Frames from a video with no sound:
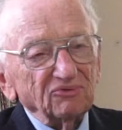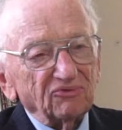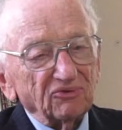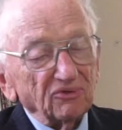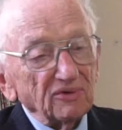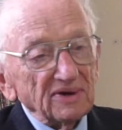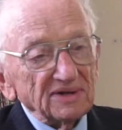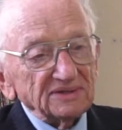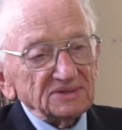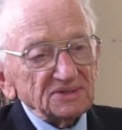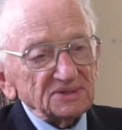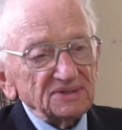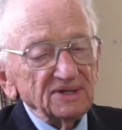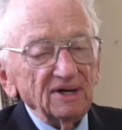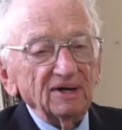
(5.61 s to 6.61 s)

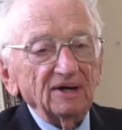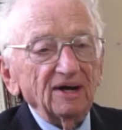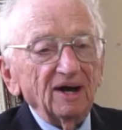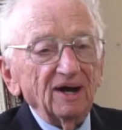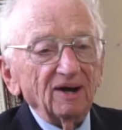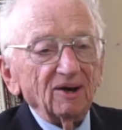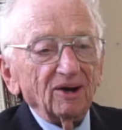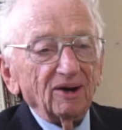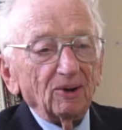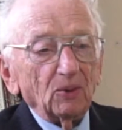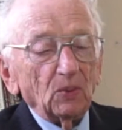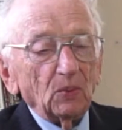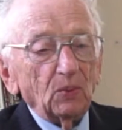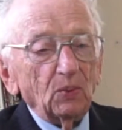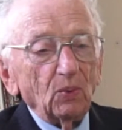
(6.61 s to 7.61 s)
Ferencz.
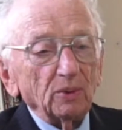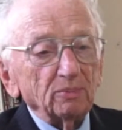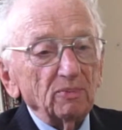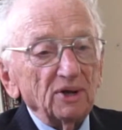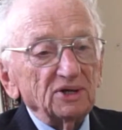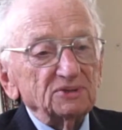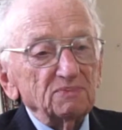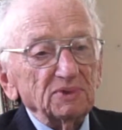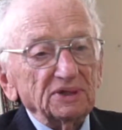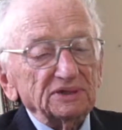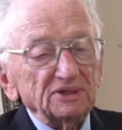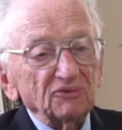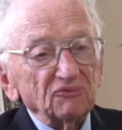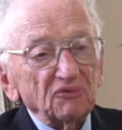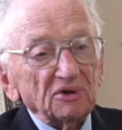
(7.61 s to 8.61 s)
What makes me
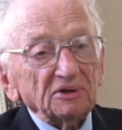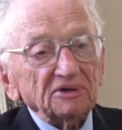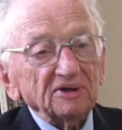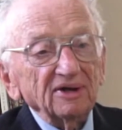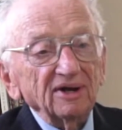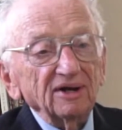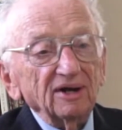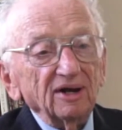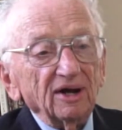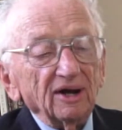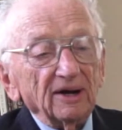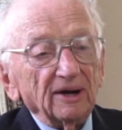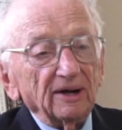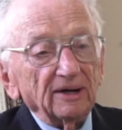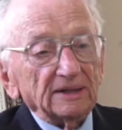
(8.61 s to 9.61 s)
different
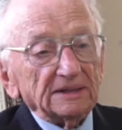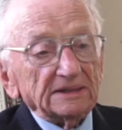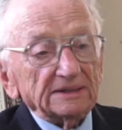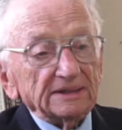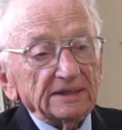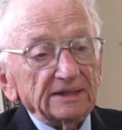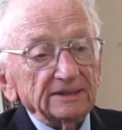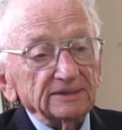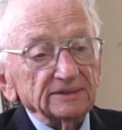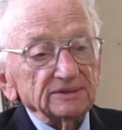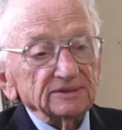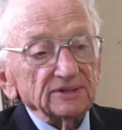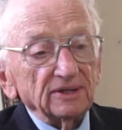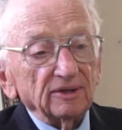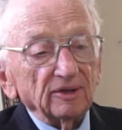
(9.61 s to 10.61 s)

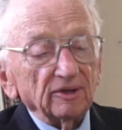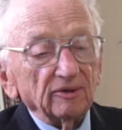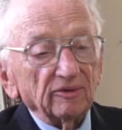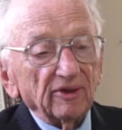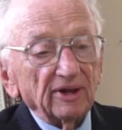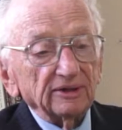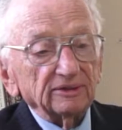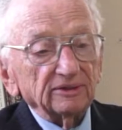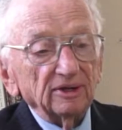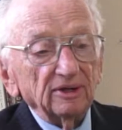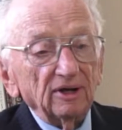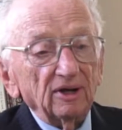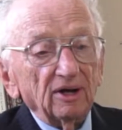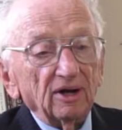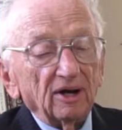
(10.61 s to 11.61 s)
is that
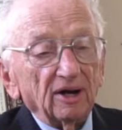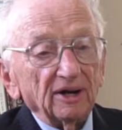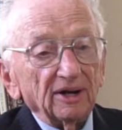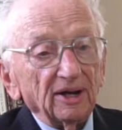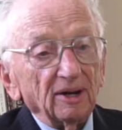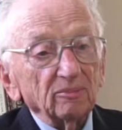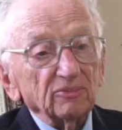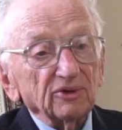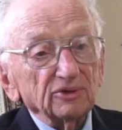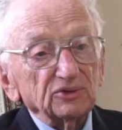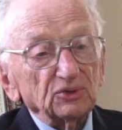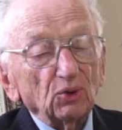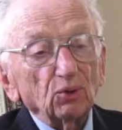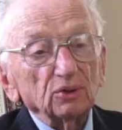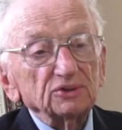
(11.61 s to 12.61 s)
I am the
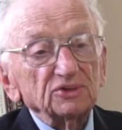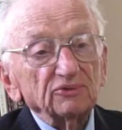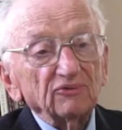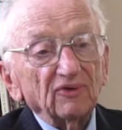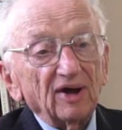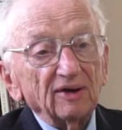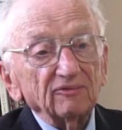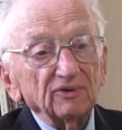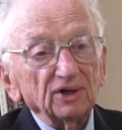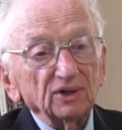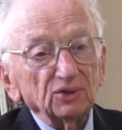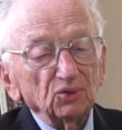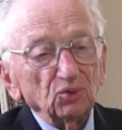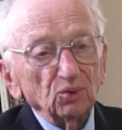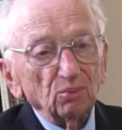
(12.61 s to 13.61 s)
sole
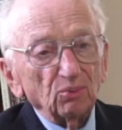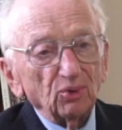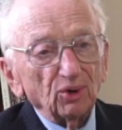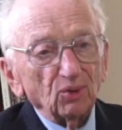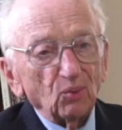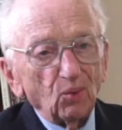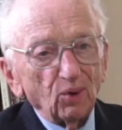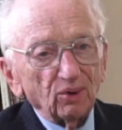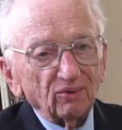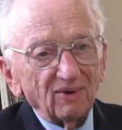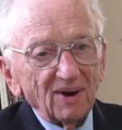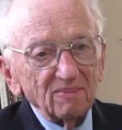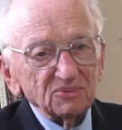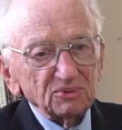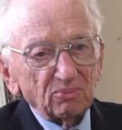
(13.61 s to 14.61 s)
surviving Nuremberg war
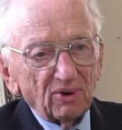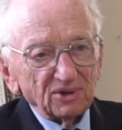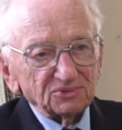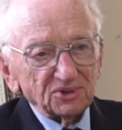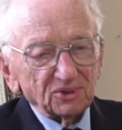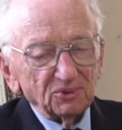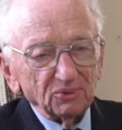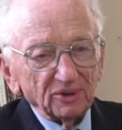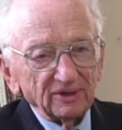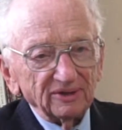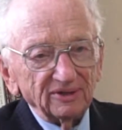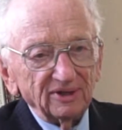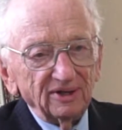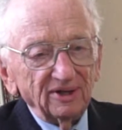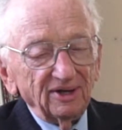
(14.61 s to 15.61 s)
crimes prosecutor,
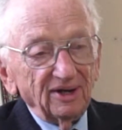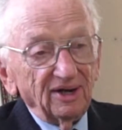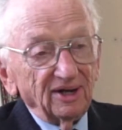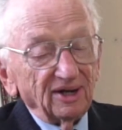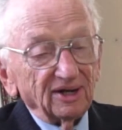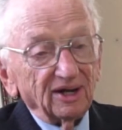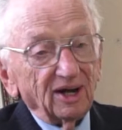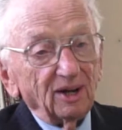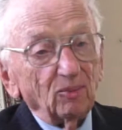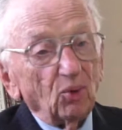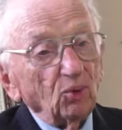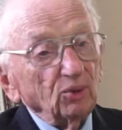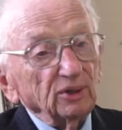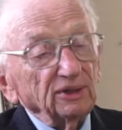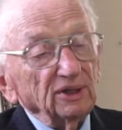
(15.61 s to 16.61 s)
and I'm
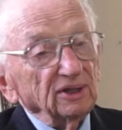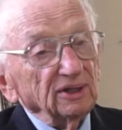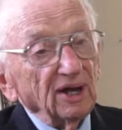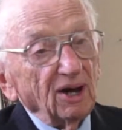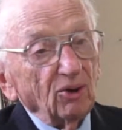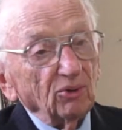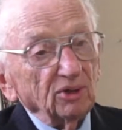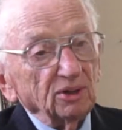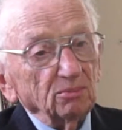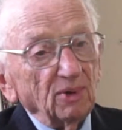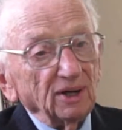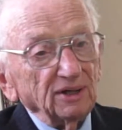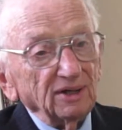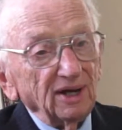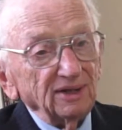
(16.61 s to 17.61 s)
only now in
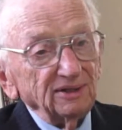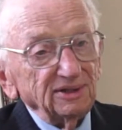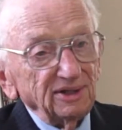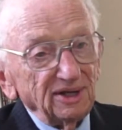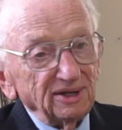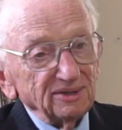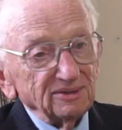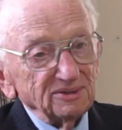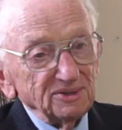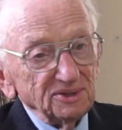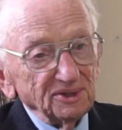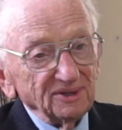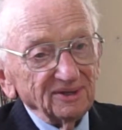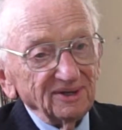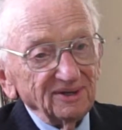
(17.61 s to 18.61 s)
my 98th
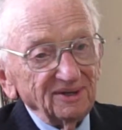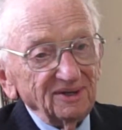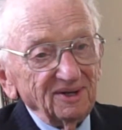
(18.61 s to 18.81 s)
year.